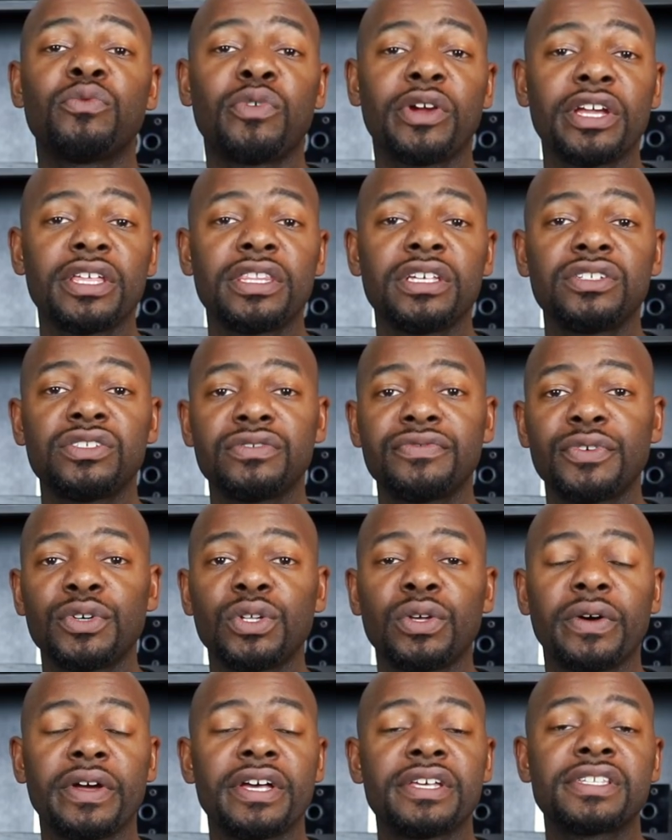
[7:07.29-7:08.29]
rank the
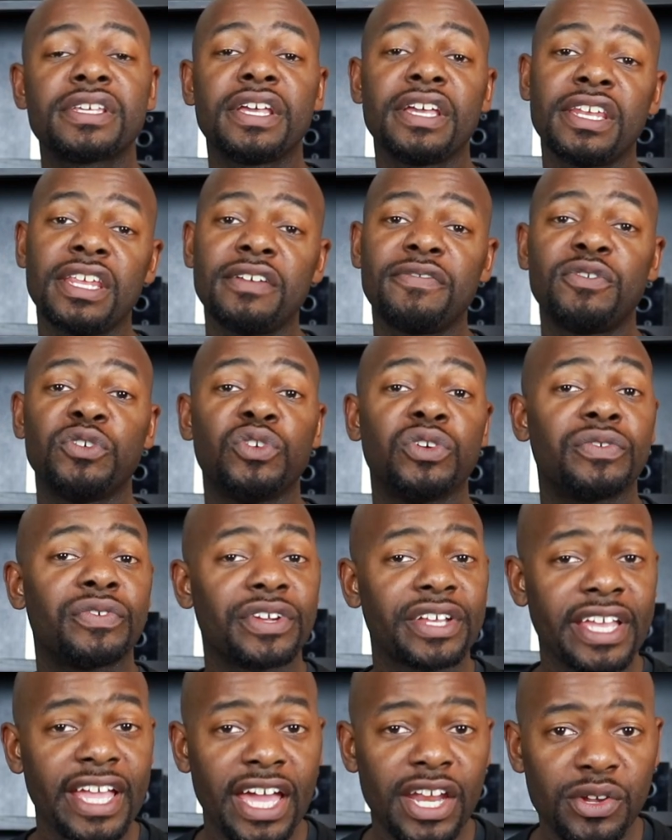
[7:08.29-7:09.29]
treVolo S in a few
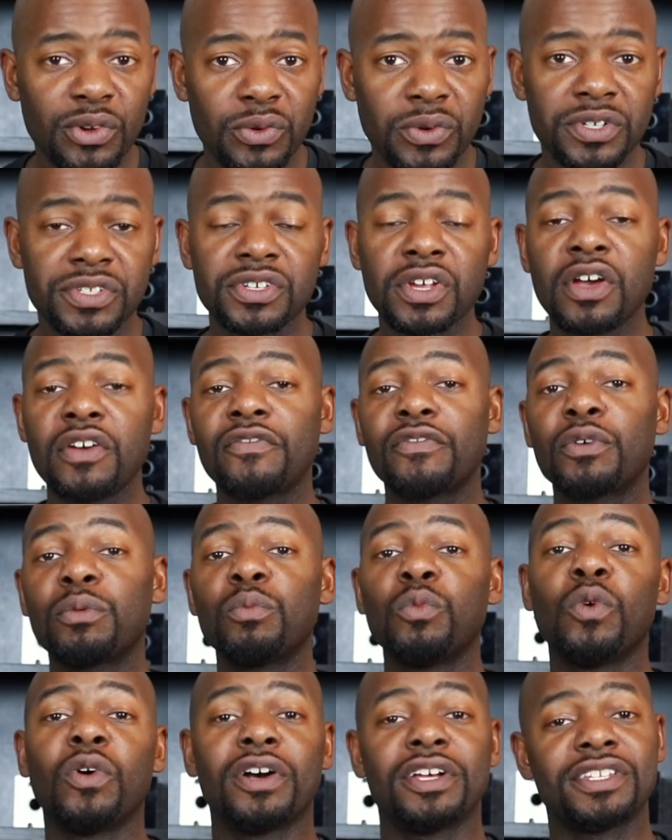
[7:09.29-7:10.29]
different categories
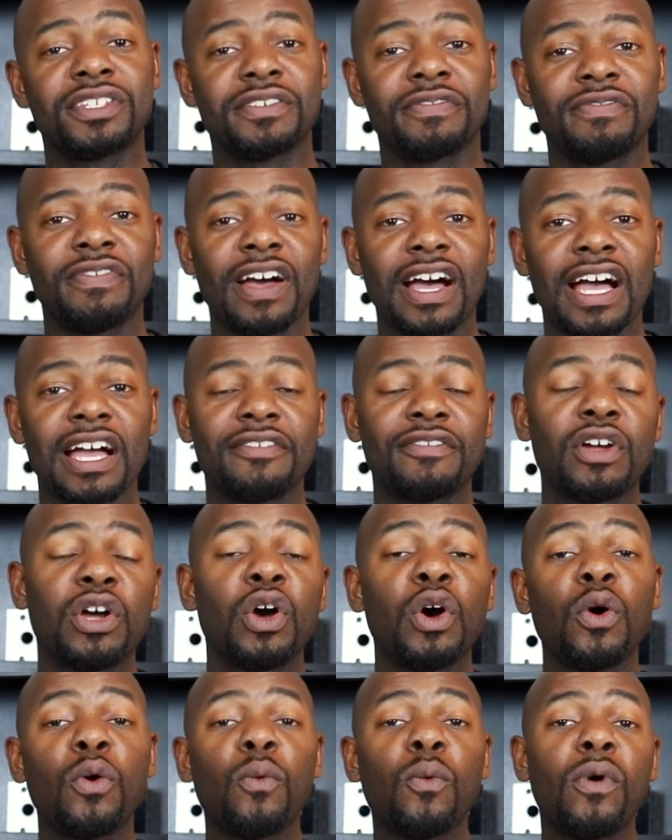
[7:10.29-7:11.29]
from 1 to 5,
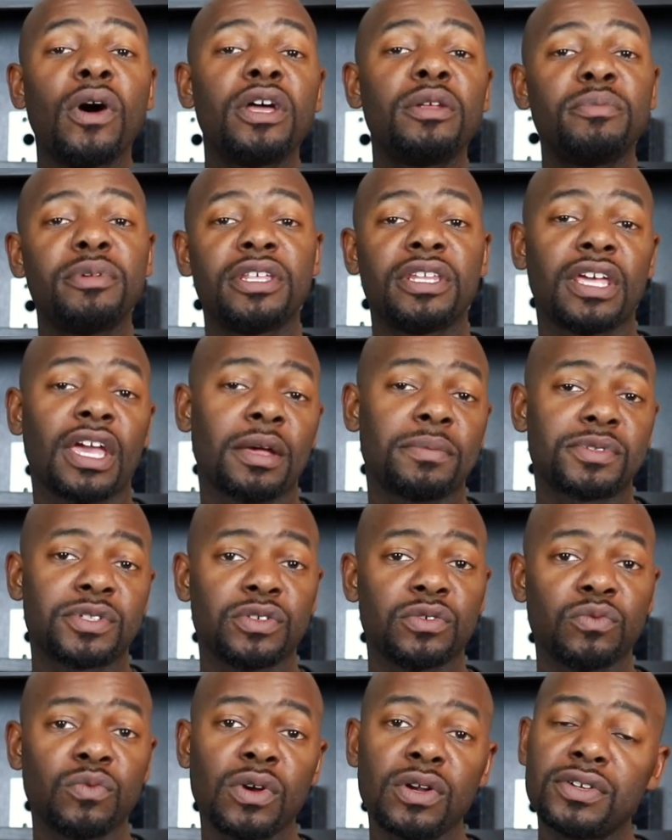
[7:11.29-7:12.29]
1 being the
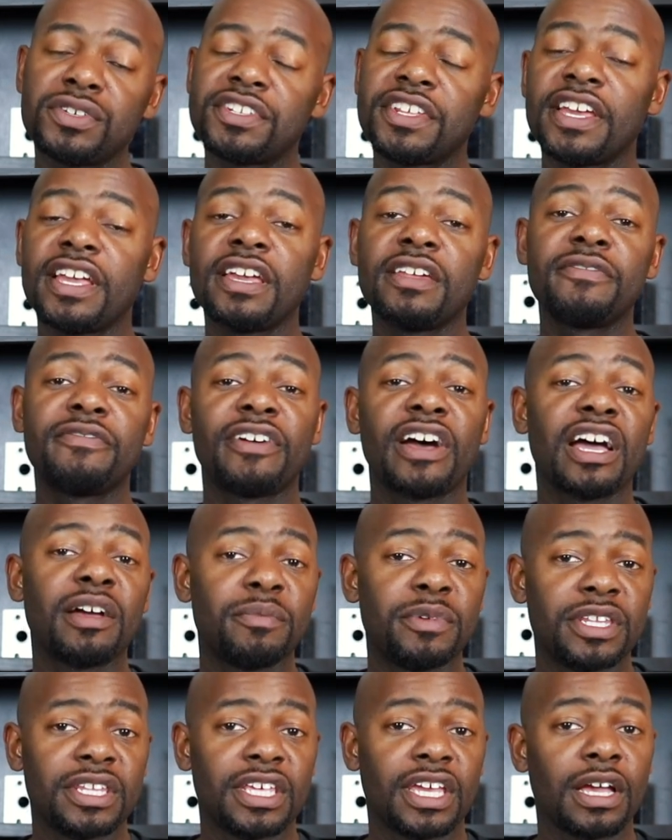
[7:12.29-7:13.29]
absolute worst and
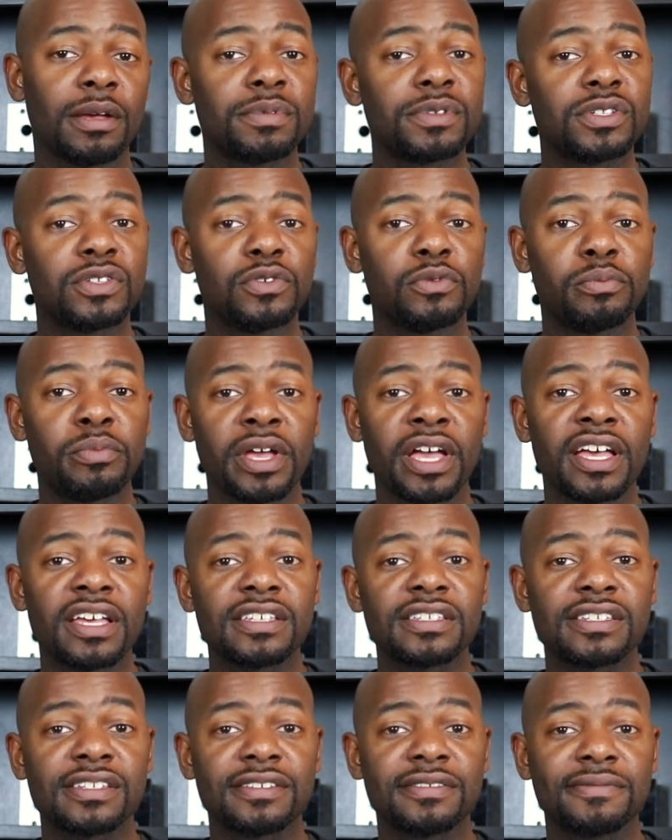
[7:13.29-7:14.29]
5 being the absolute
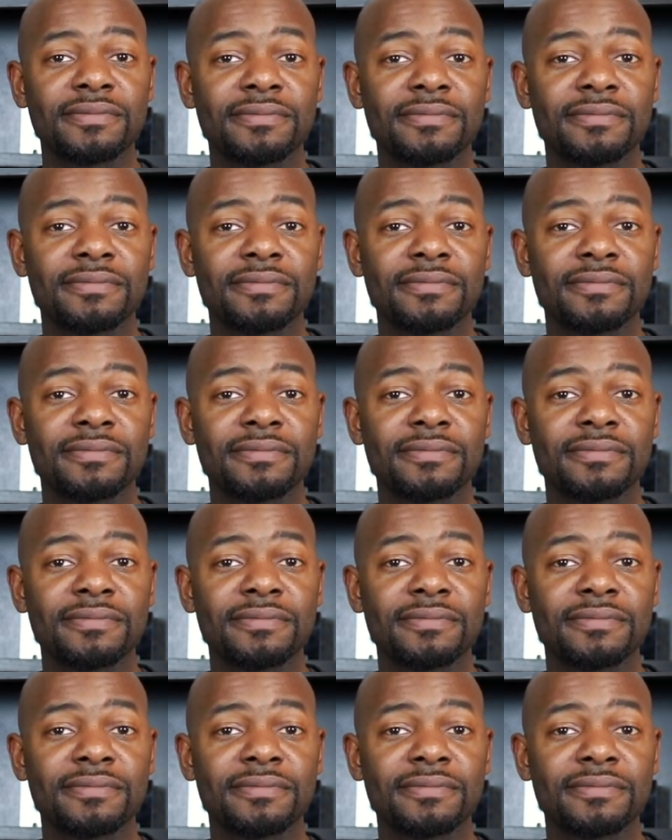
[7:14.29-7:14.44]
best.